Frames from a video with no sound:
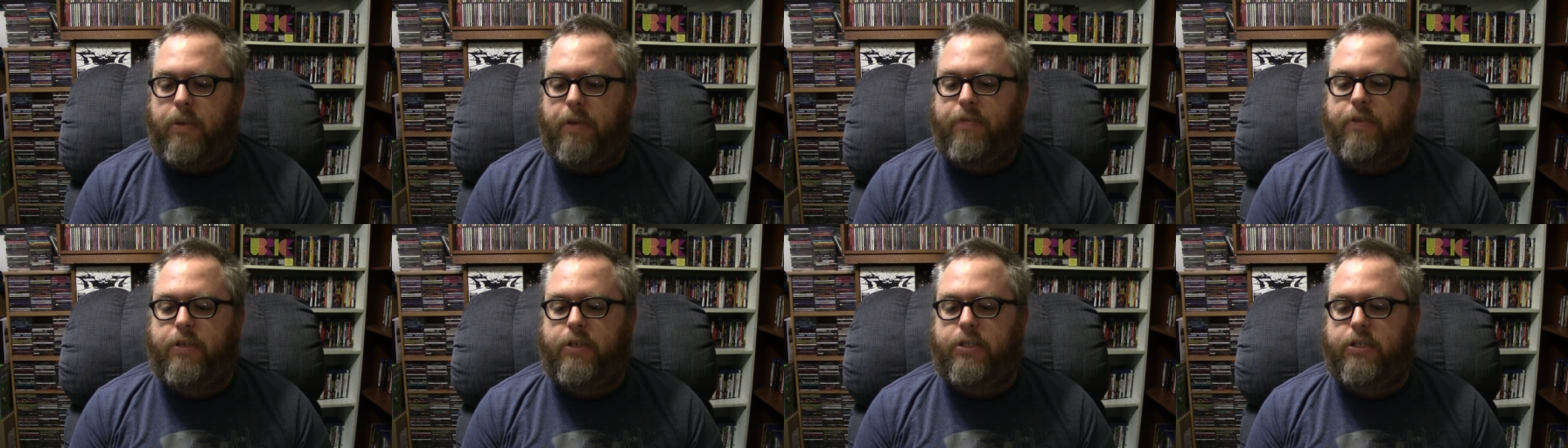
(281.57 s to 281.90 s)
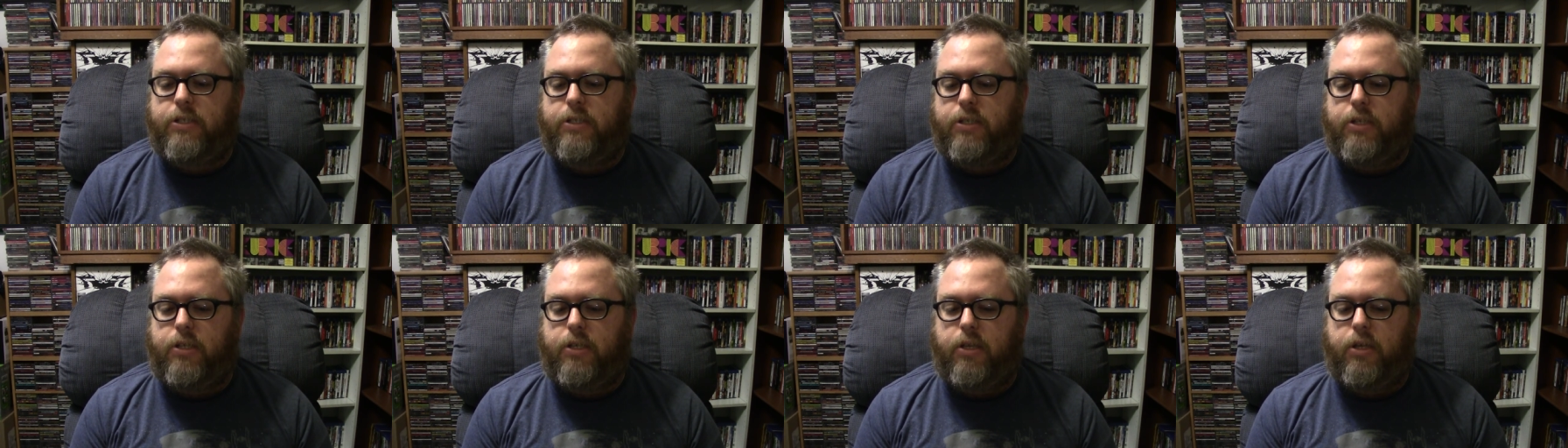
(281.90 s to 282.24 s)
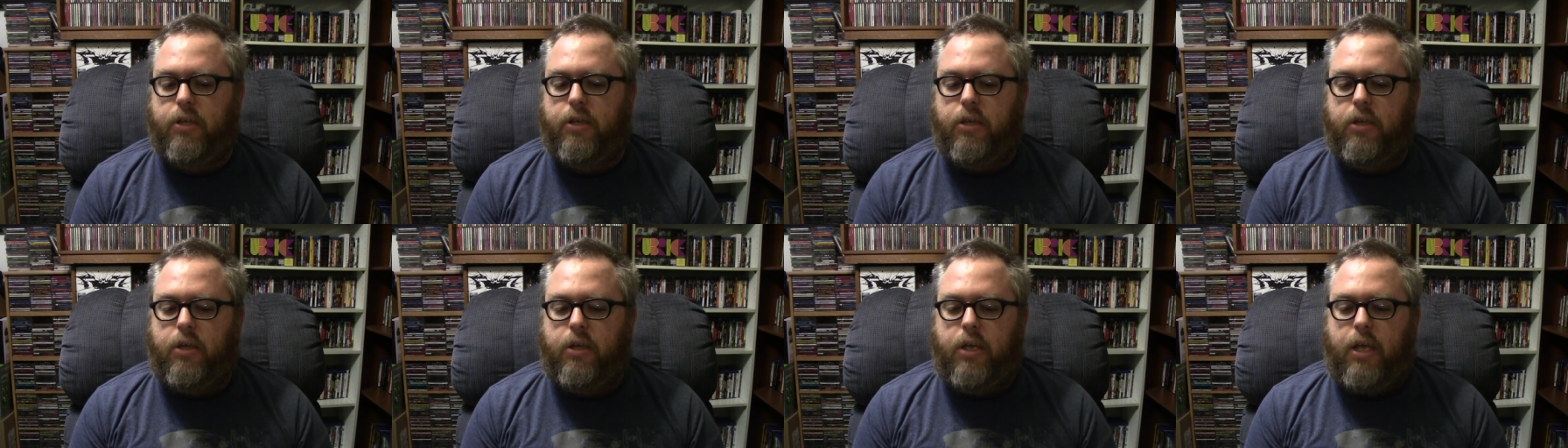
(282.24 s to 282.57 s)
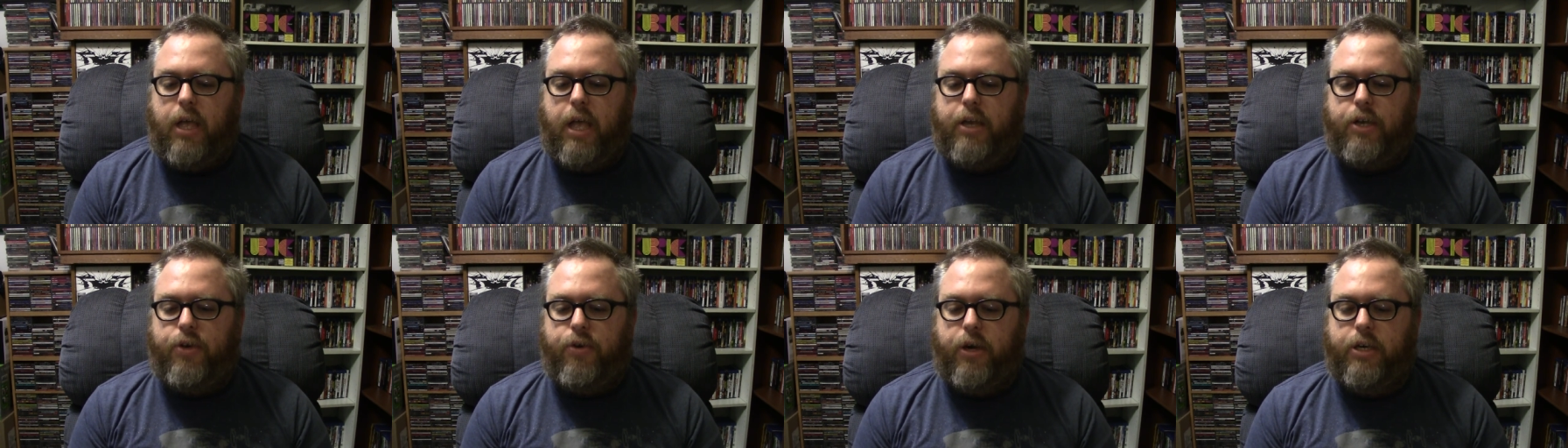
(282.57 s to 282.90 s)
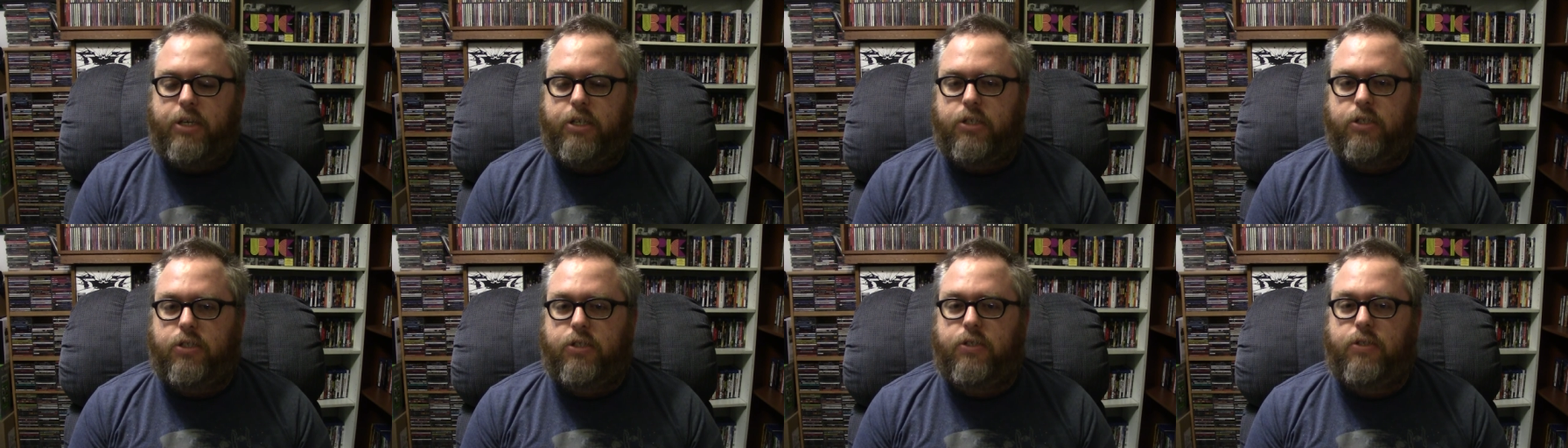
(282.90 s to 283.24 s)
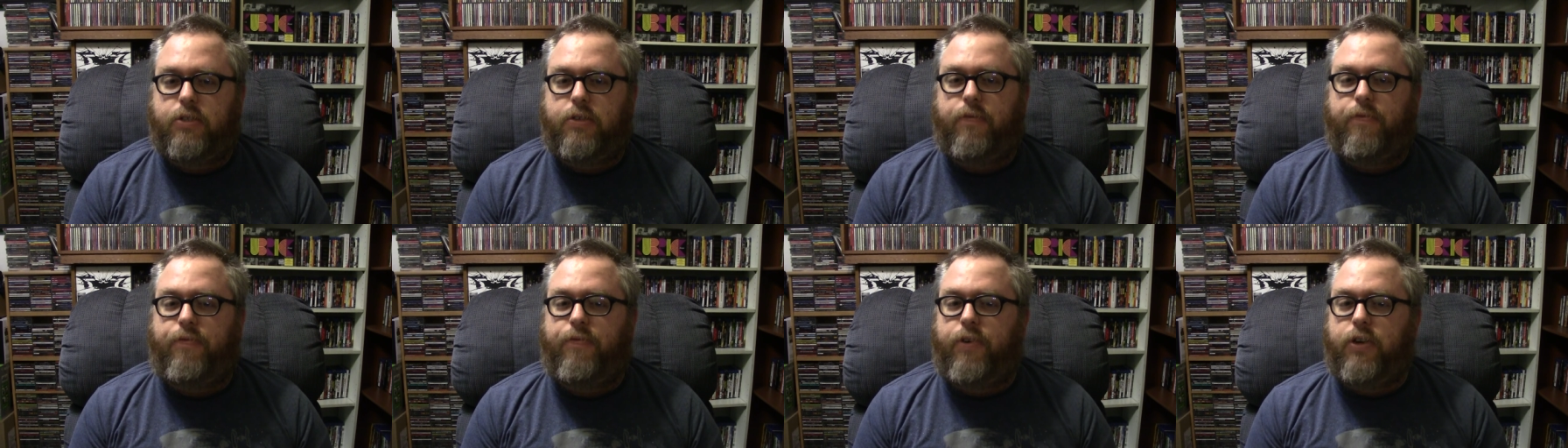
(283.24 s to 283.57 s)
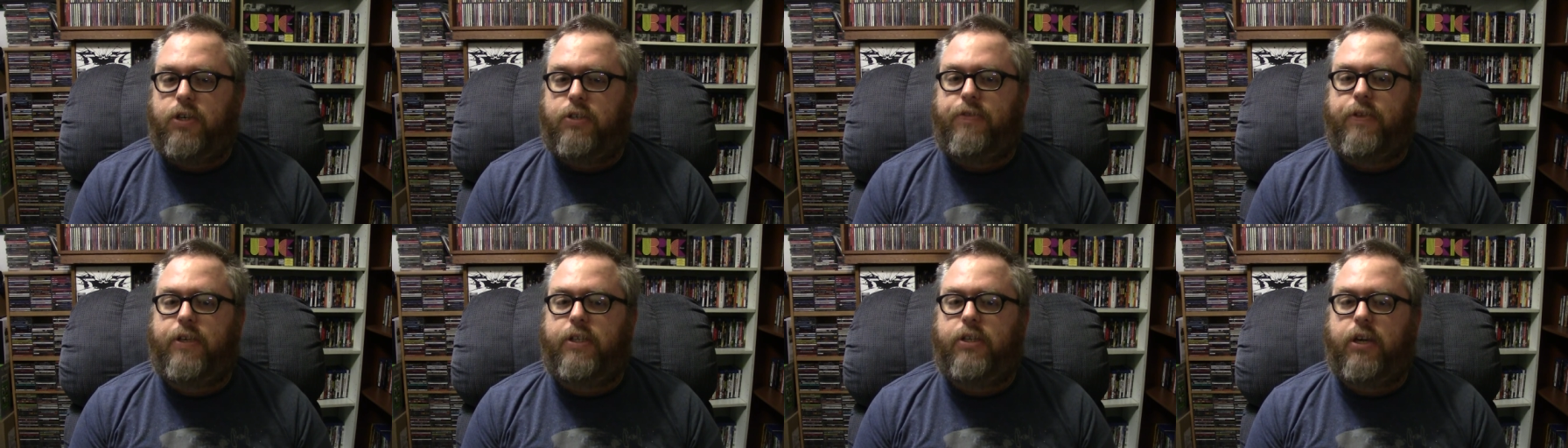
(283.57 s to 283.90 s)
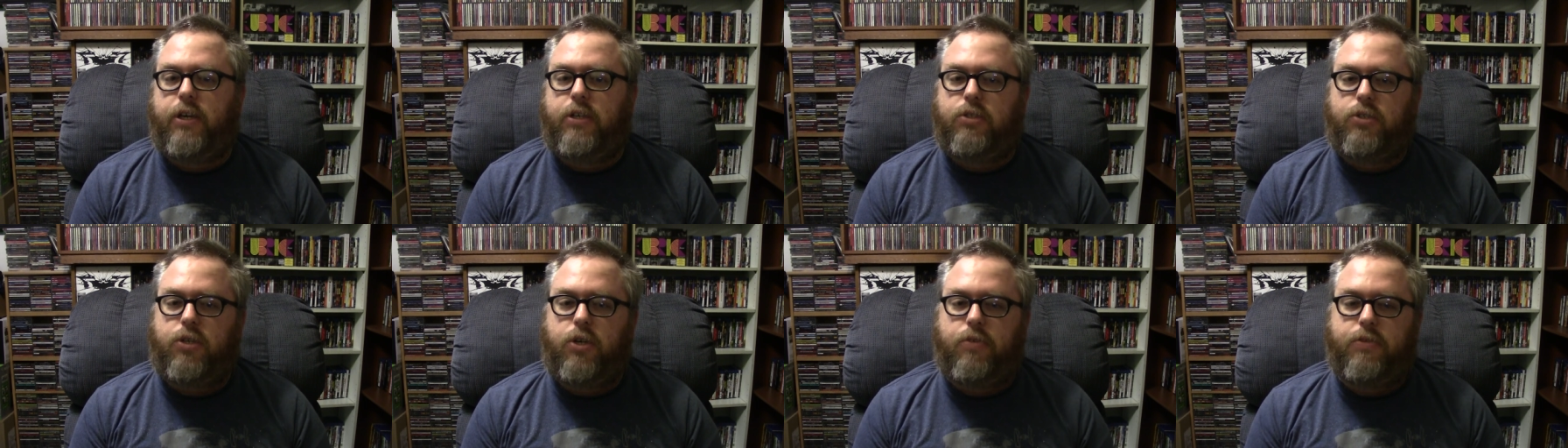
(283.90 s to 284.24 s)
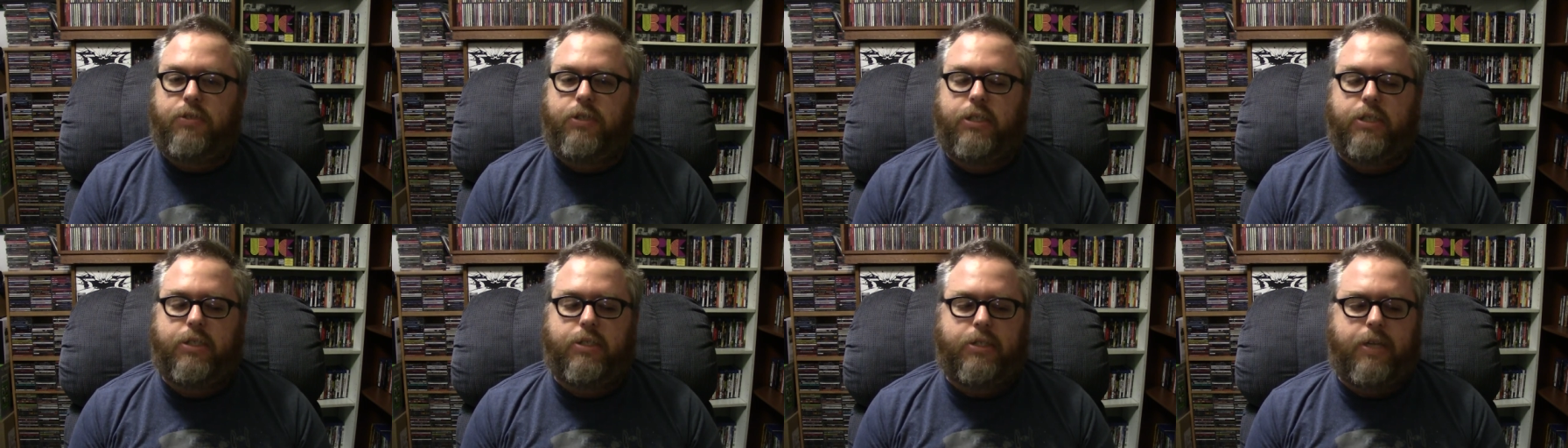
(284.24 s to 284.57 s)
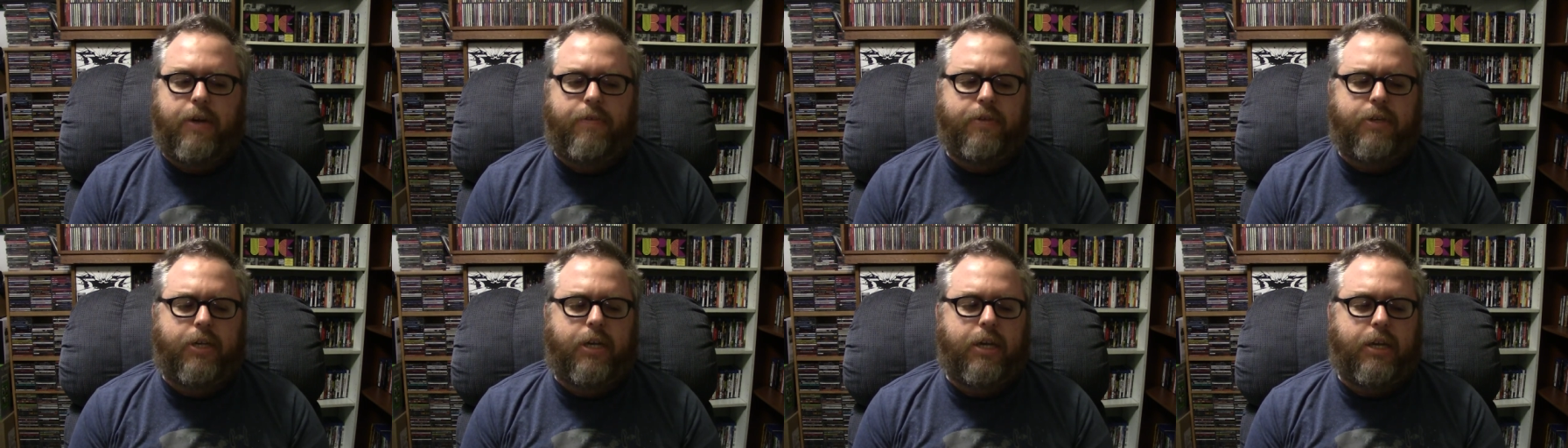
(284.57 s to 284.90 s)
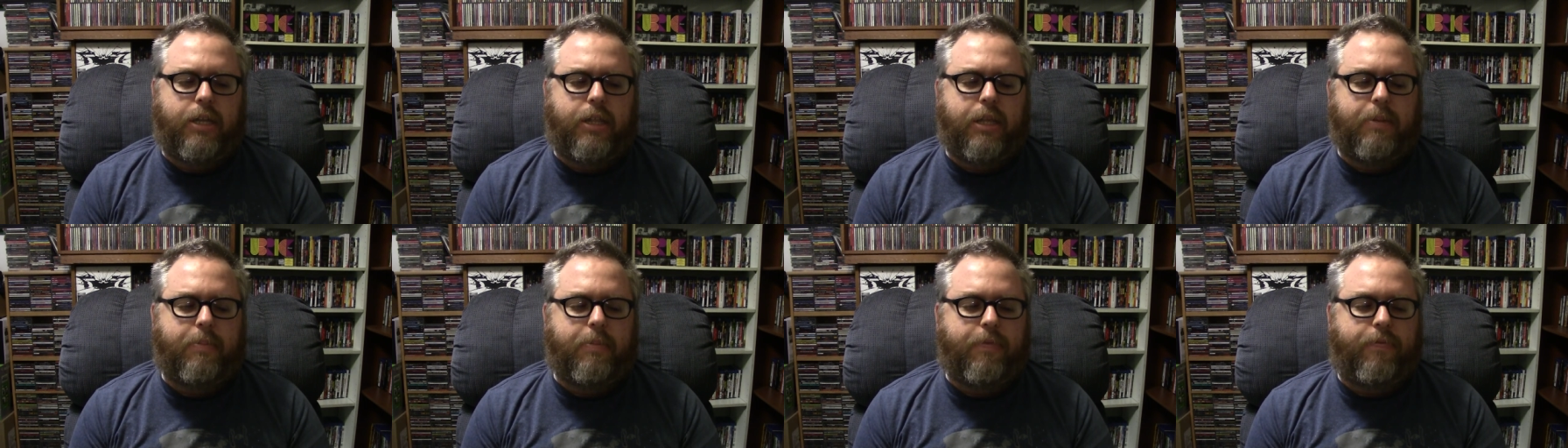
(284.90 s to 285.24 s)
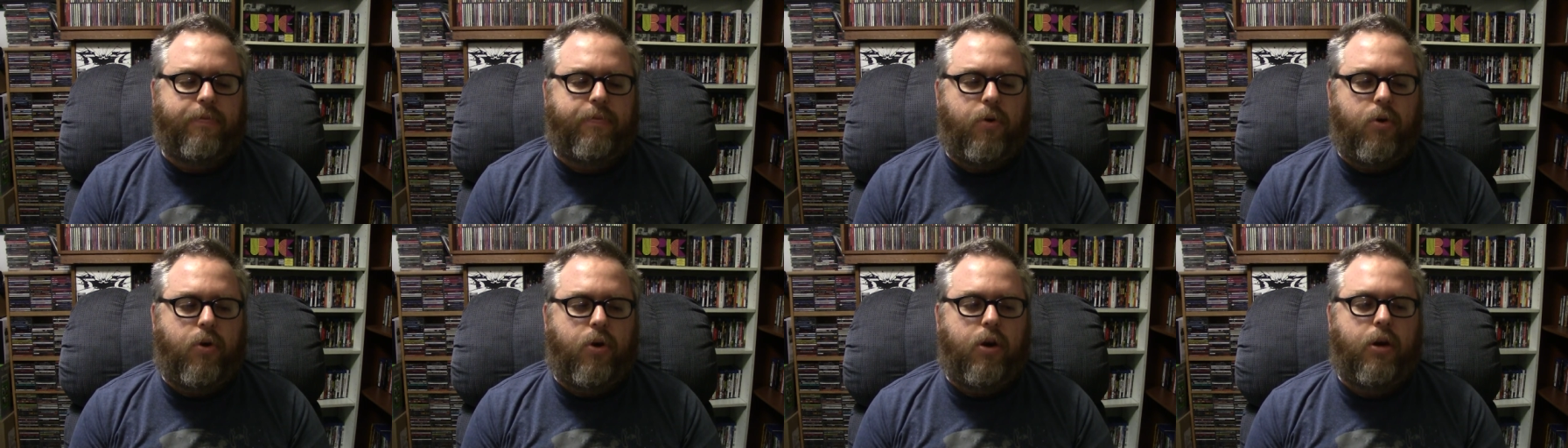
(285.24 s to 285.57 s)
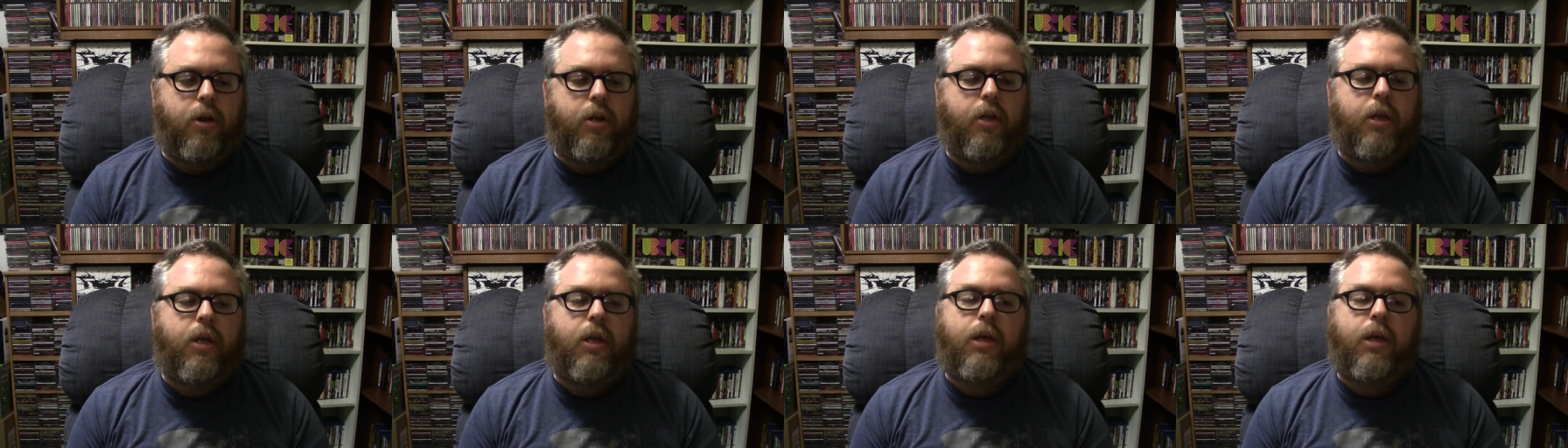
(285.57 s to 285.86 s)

If this is the director's first feature, I don't know if she's ever done anything before.